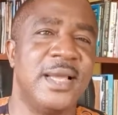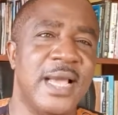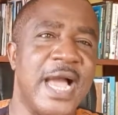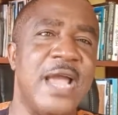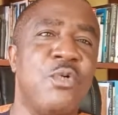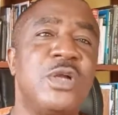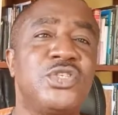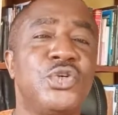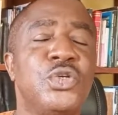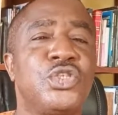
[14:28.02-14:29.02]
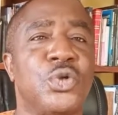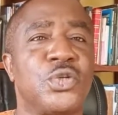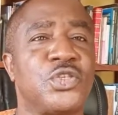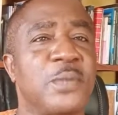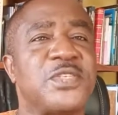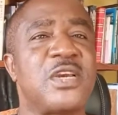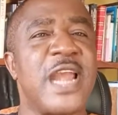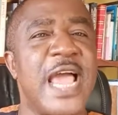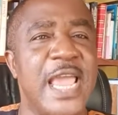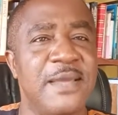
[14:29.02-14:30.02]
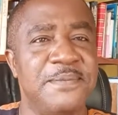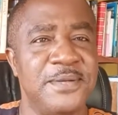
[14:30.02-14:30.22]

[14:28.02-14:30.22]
I want you to subscribe